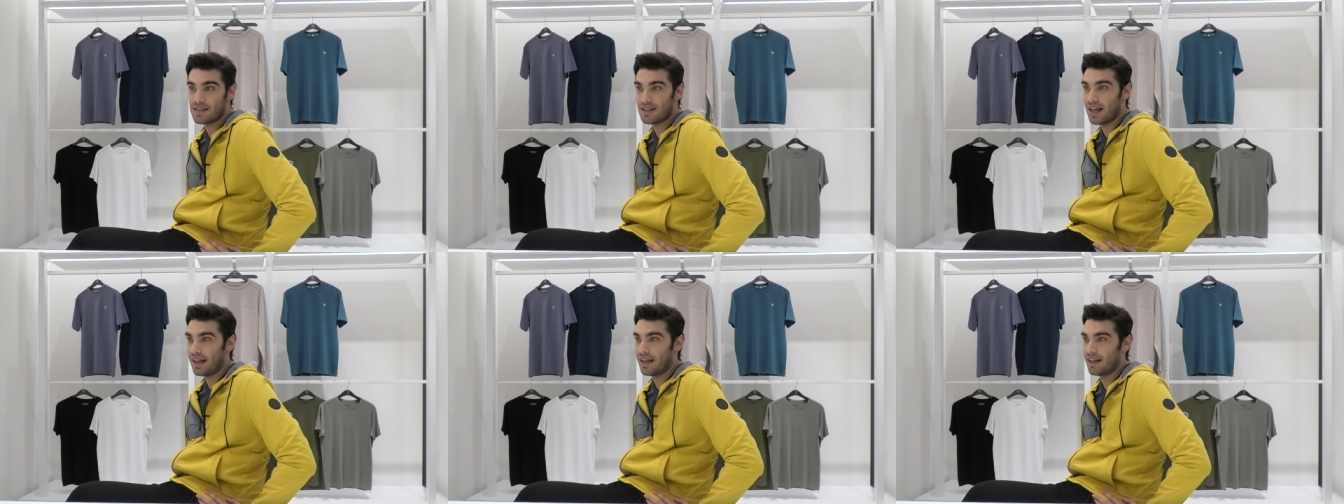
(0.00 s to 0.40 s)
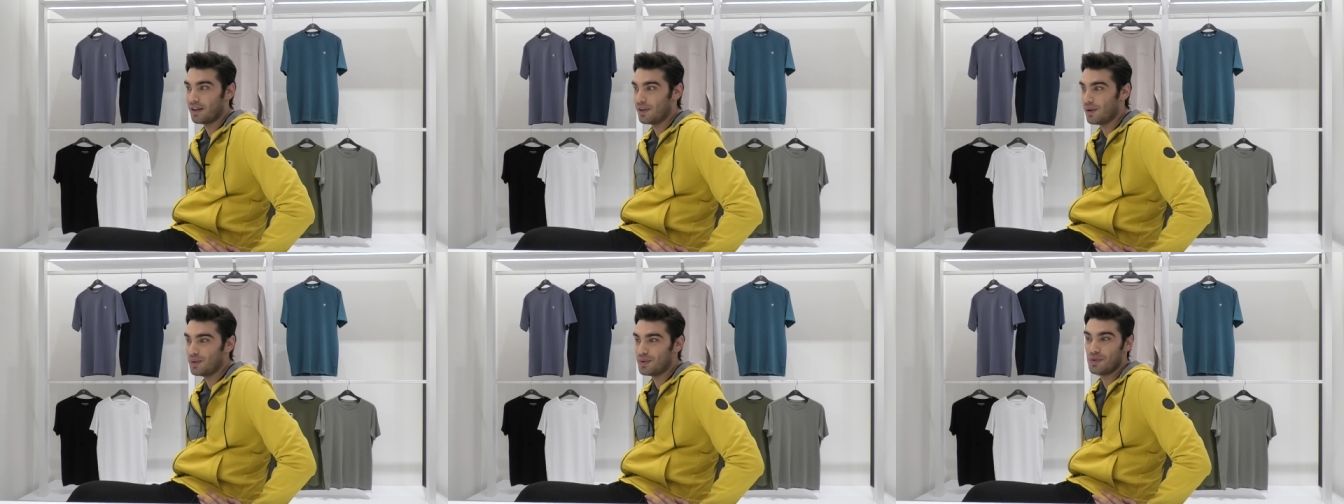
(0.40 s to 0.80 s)
It's like a
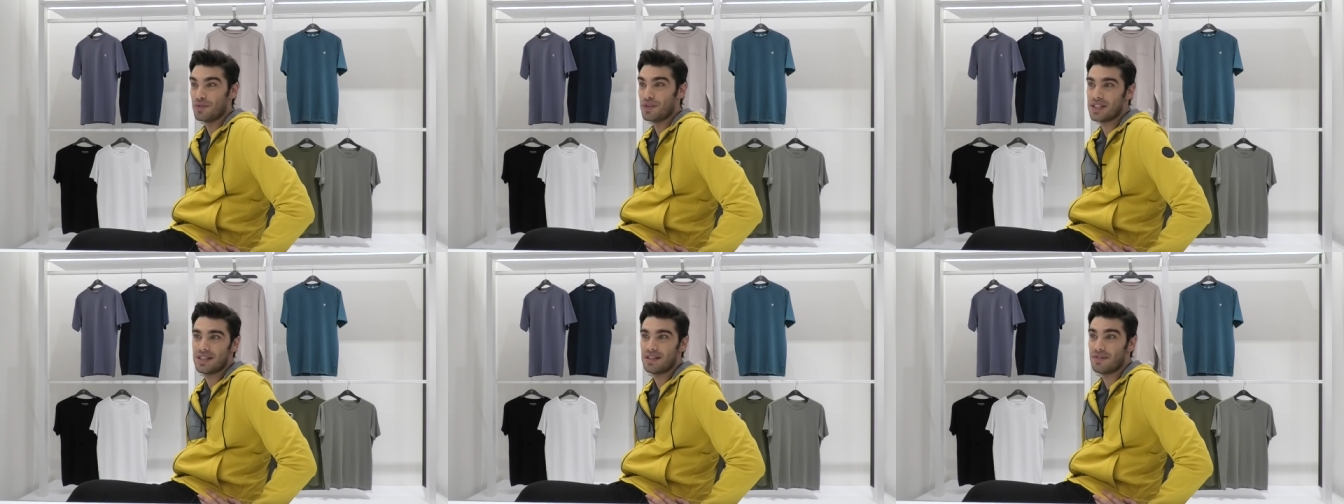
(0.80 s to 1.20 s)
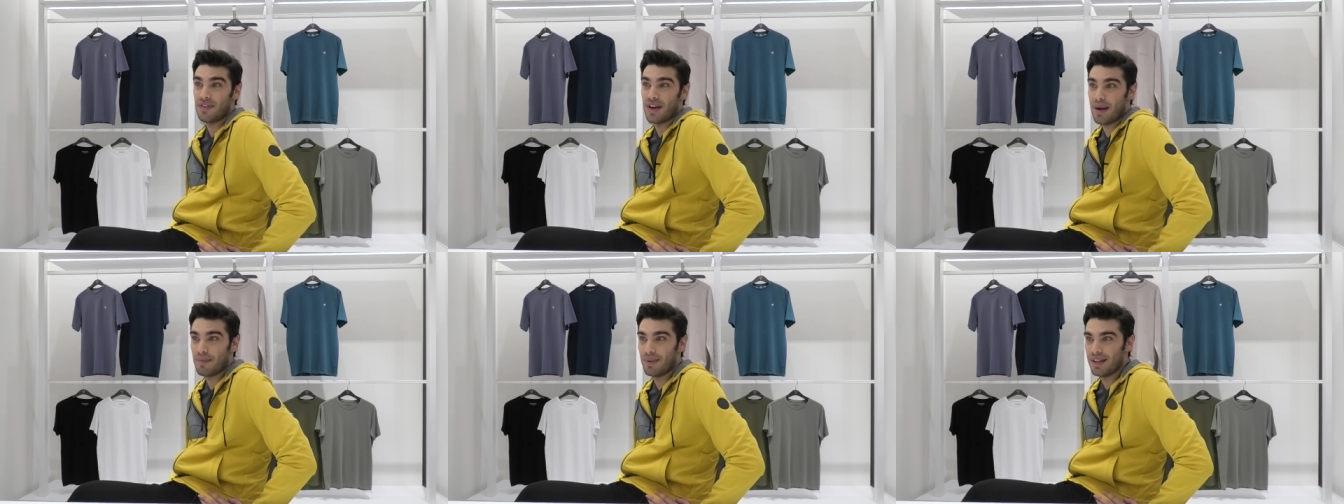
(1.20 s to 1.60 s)
go to visit
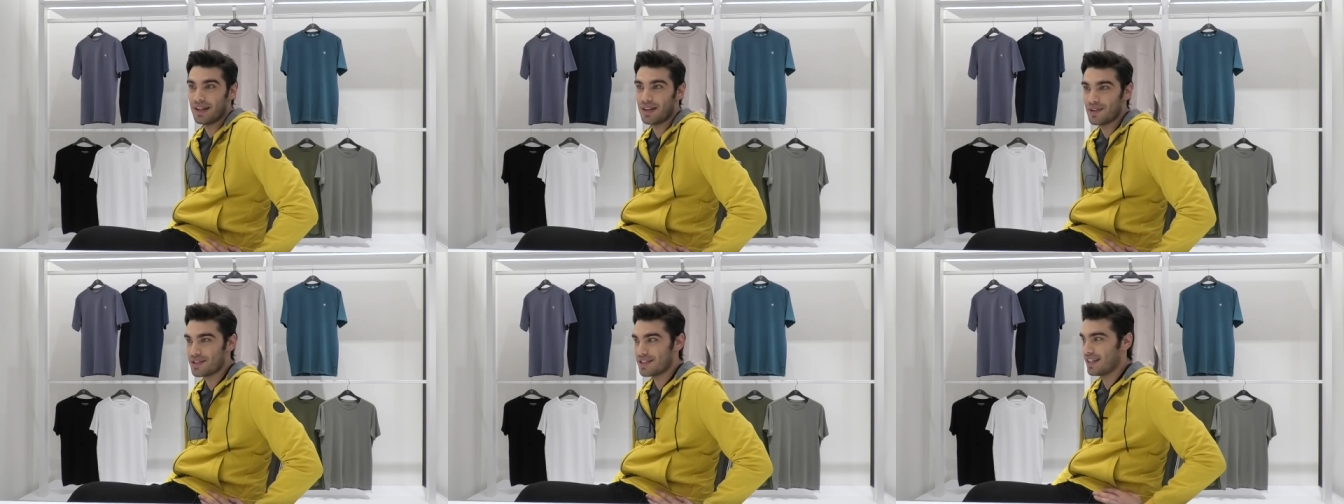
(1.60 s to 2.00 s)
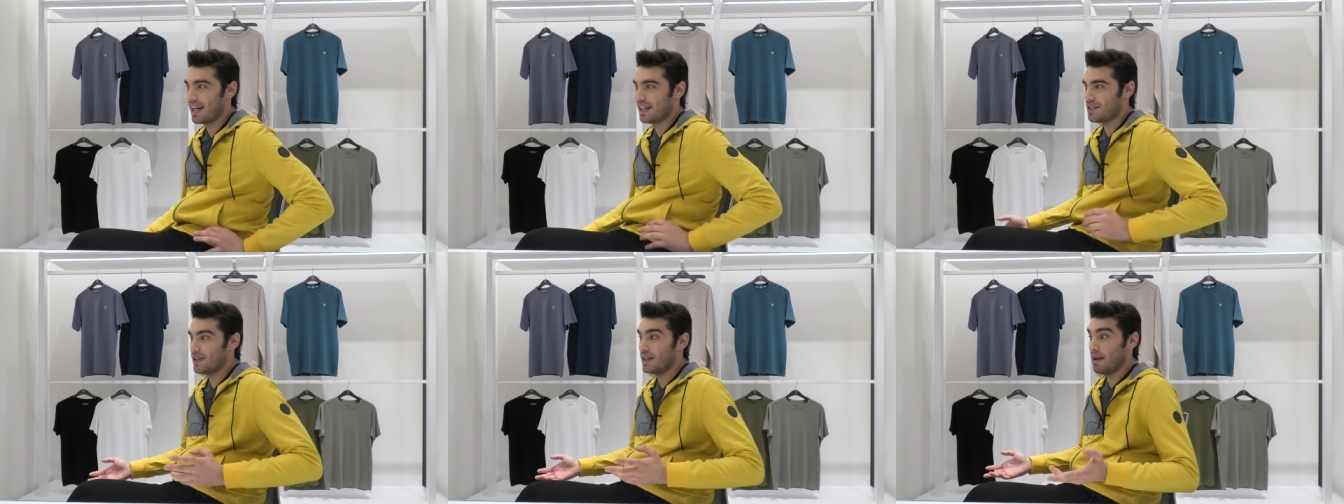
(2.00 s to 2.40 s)
family because
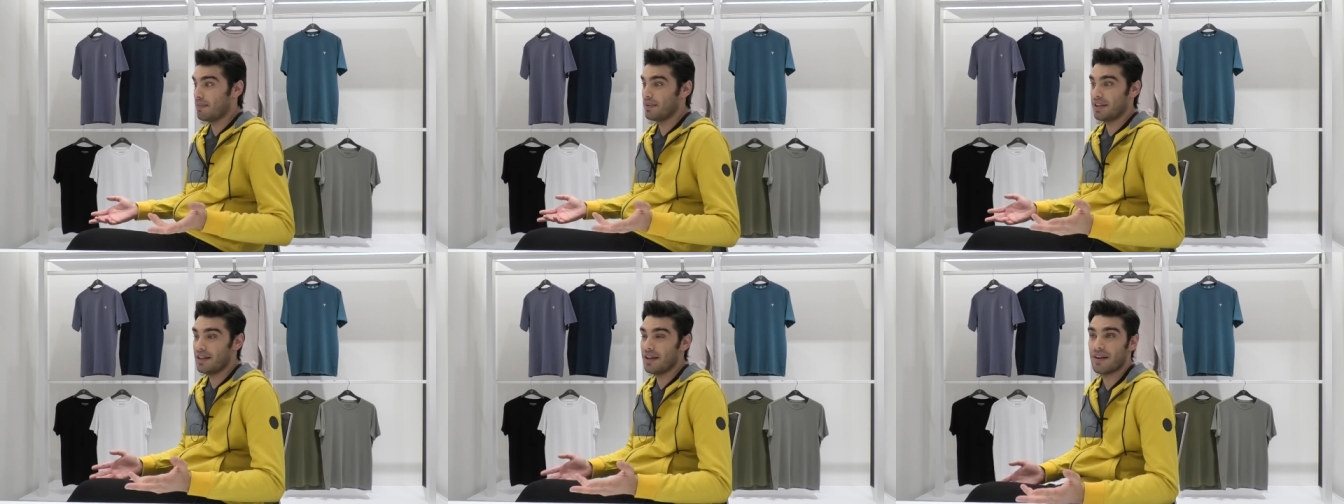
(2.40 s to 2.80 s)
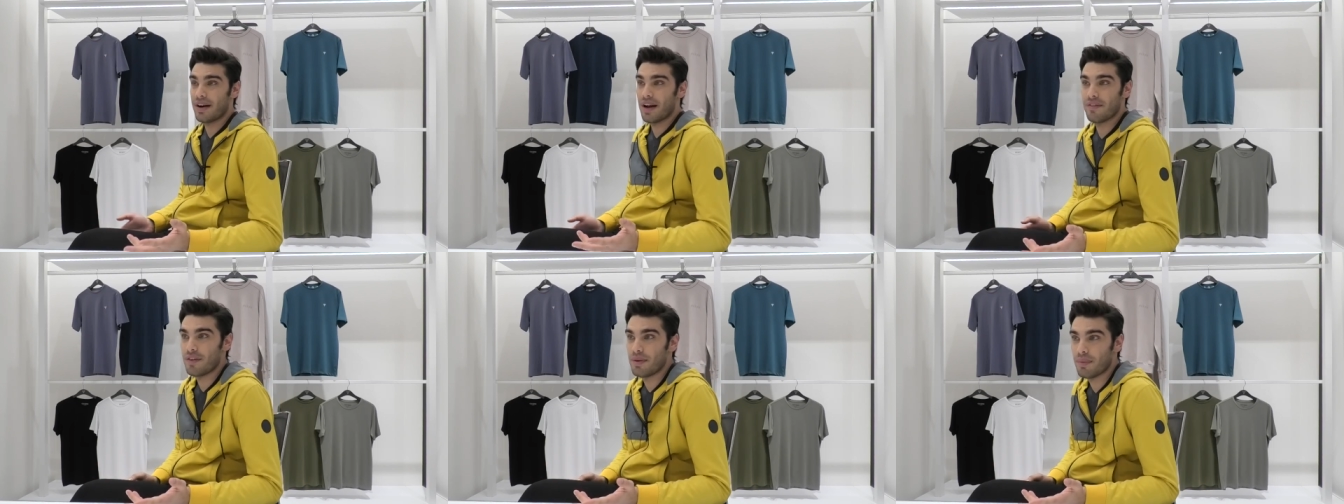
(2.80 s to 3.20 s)
actually I'm here
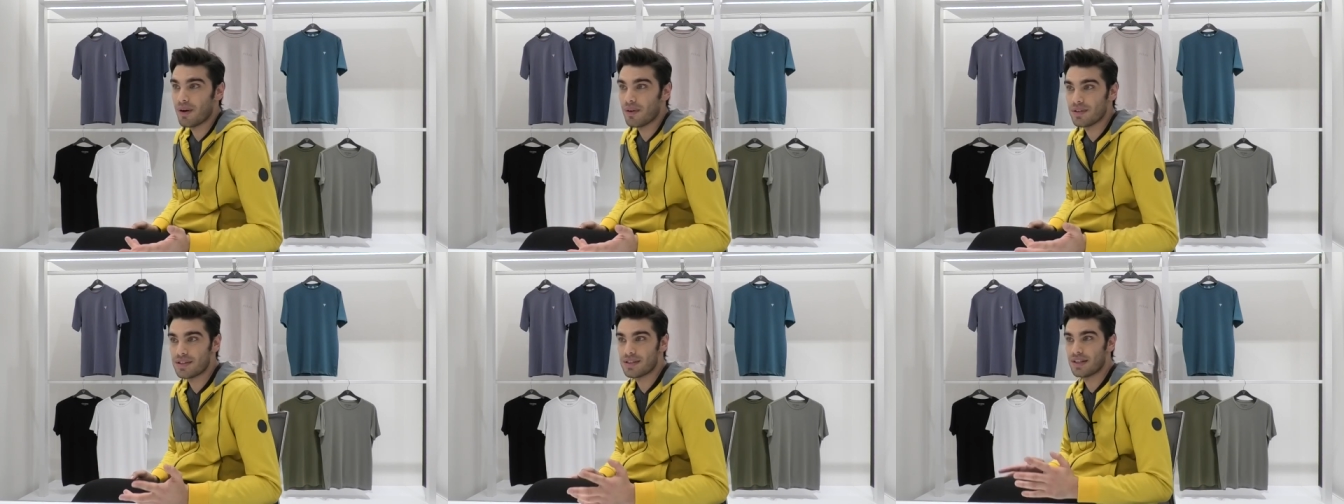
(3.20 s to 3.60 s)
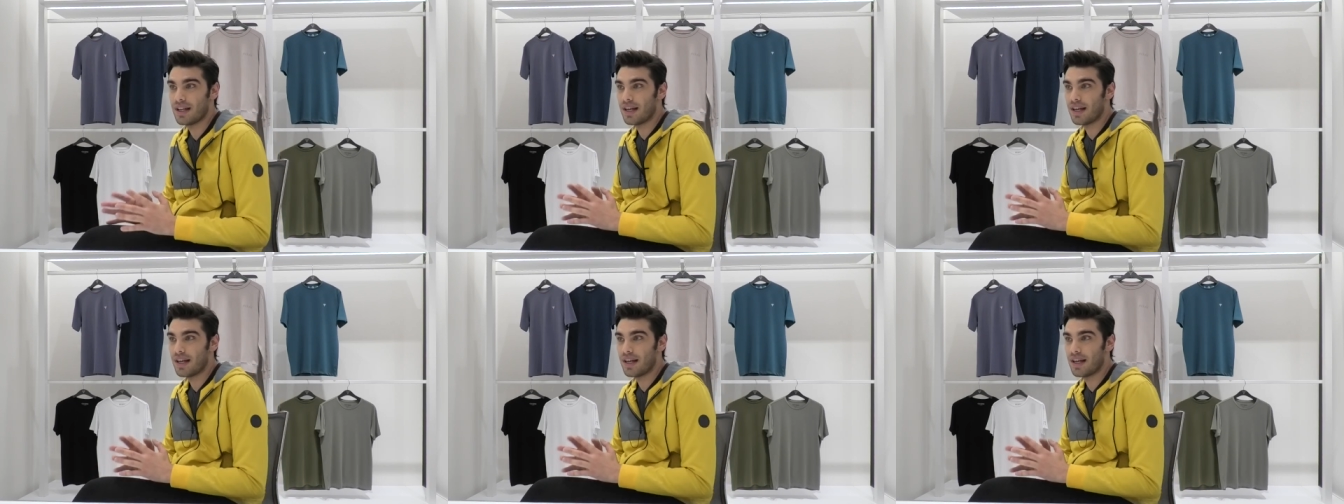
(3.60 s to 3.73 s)
every month.